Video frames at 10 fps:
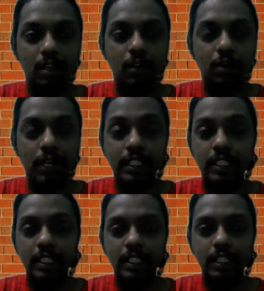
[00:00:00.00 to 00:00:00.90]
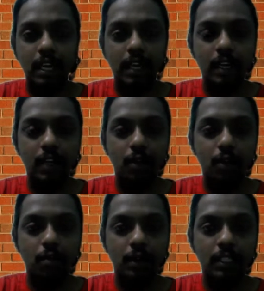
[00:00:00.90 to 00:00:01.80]
duration is like
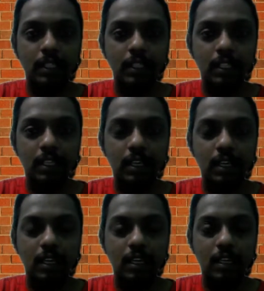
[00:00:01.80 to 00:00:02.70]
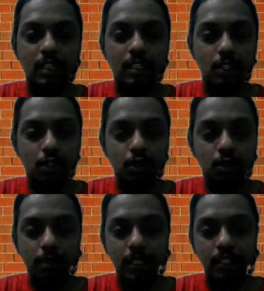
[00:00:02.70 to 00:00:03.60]
2 months. In this 2
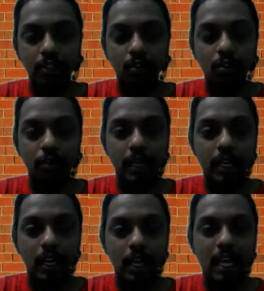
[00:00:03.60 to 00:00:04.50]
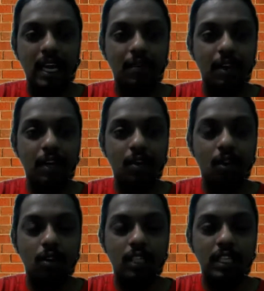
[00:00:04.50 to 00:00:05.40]
months, you will be covering
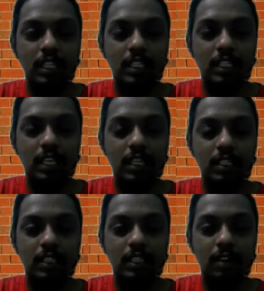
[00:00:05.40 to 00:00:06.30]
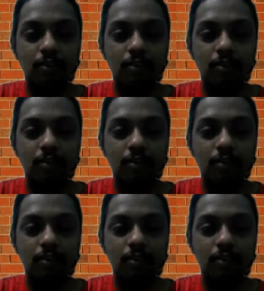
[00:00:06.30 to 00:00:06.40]
all these things in